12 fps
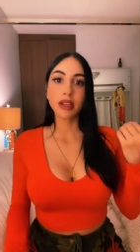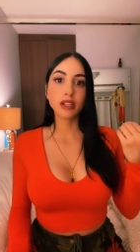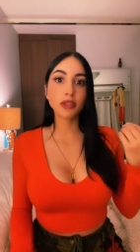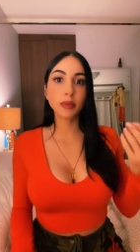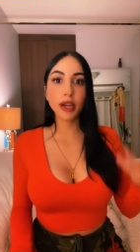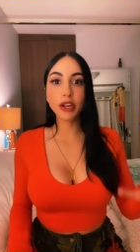
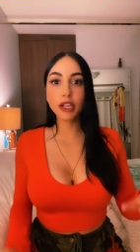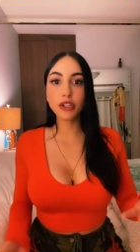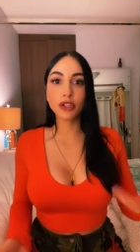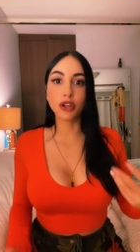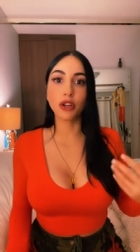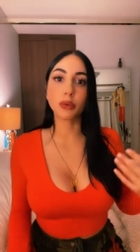
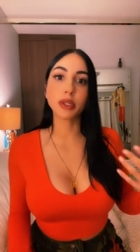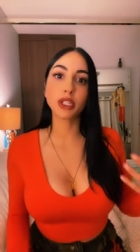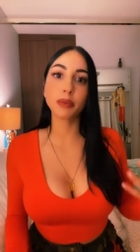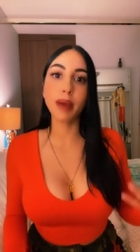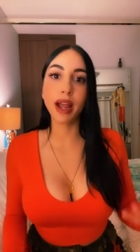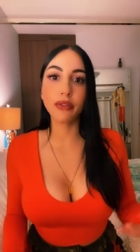spiritual,
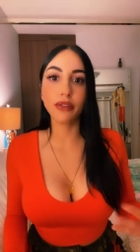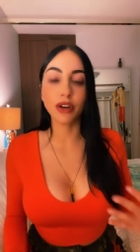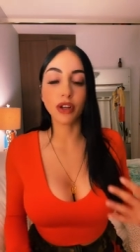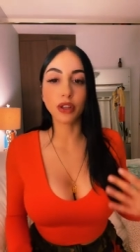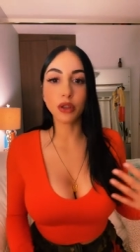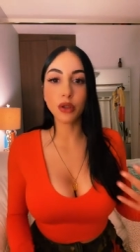
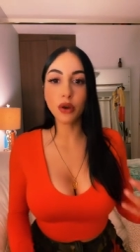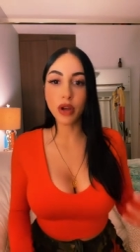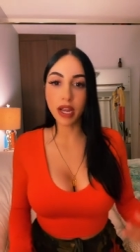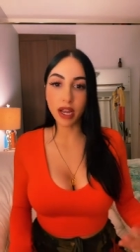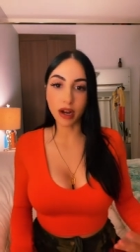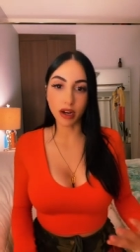respectful,
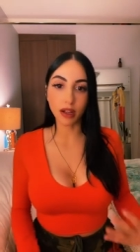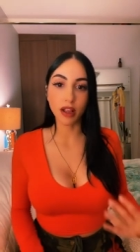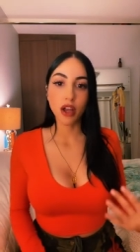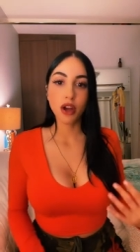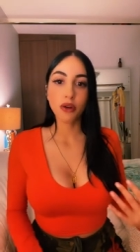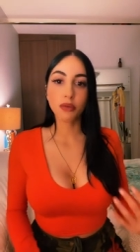
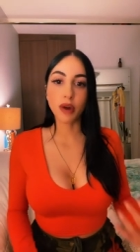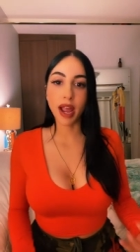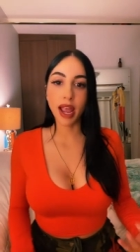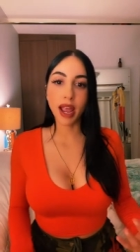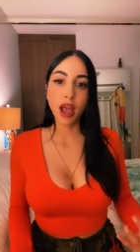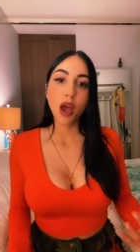loyal,
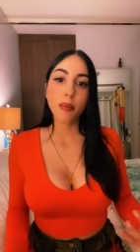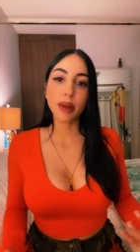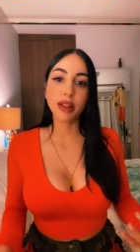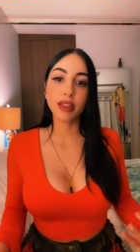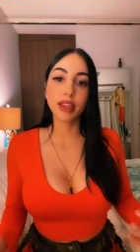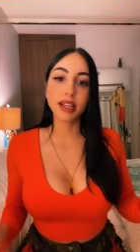right?
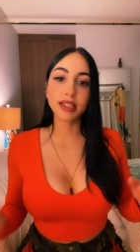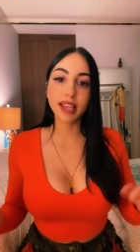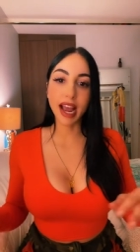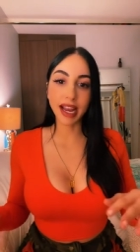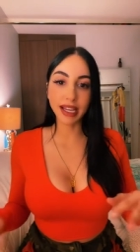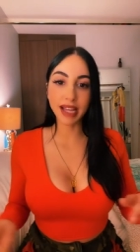But the
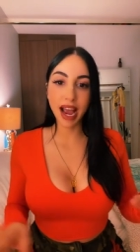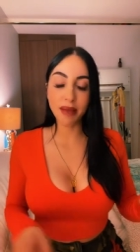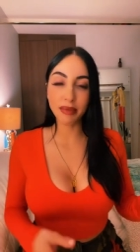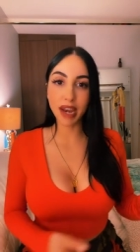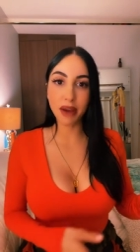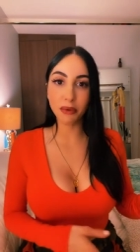second
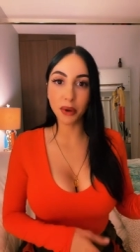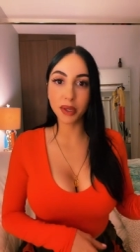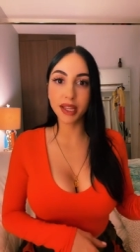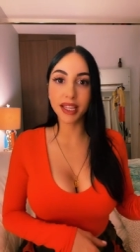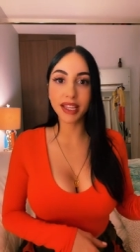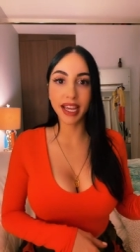time that I
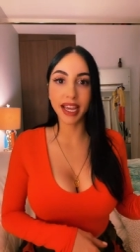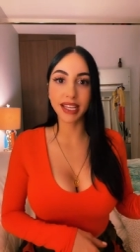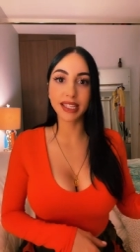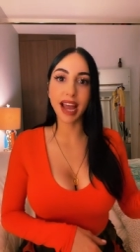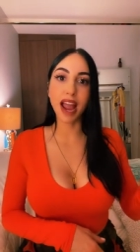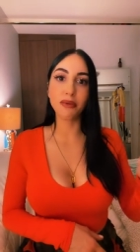wrote the
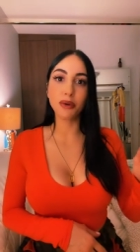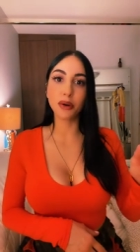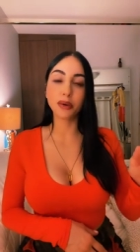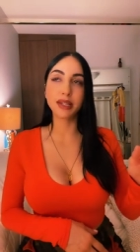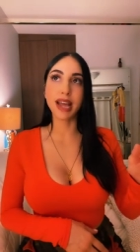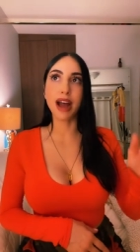list, I
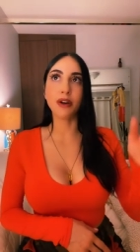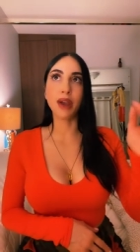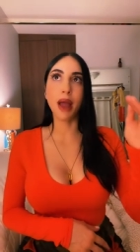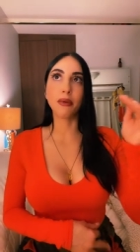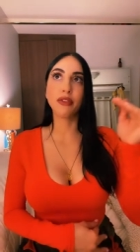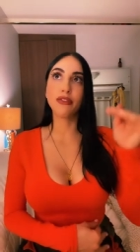
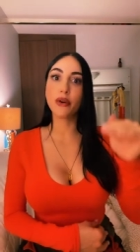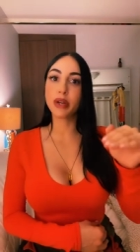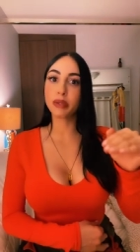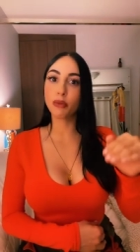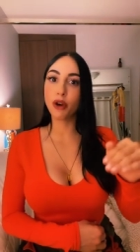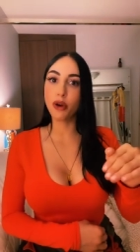was
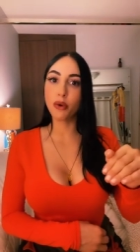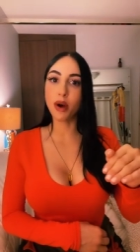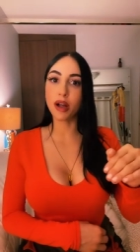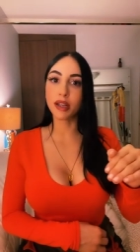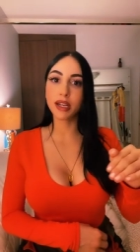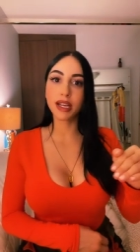focused more on
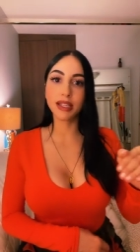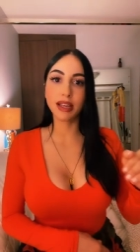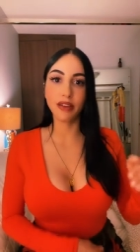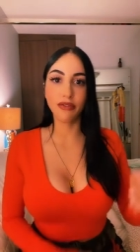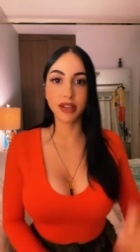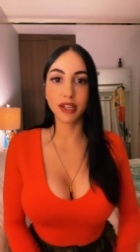qualities
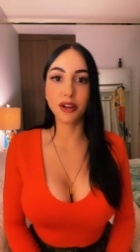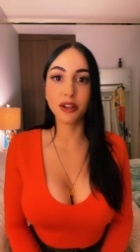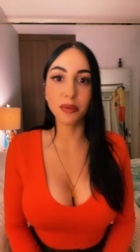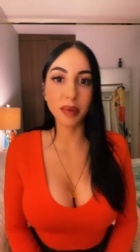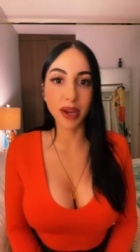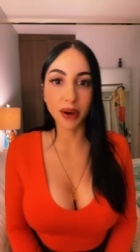than
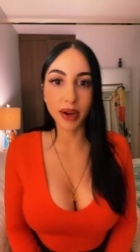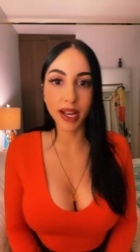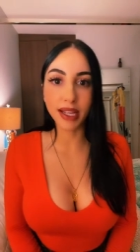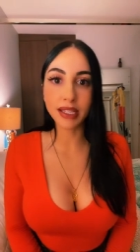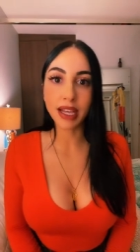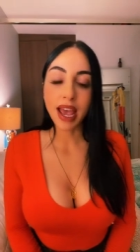physical
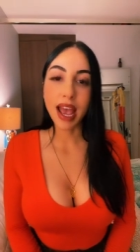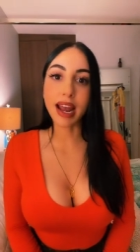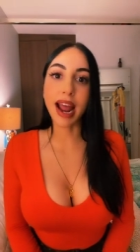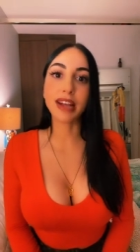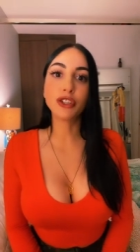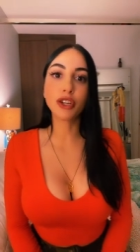appearance,
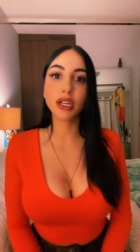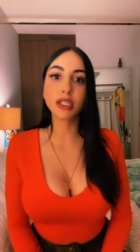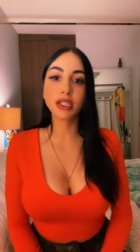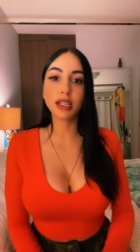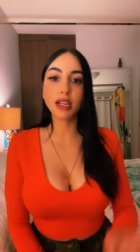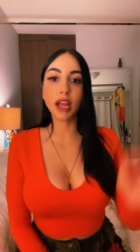and I just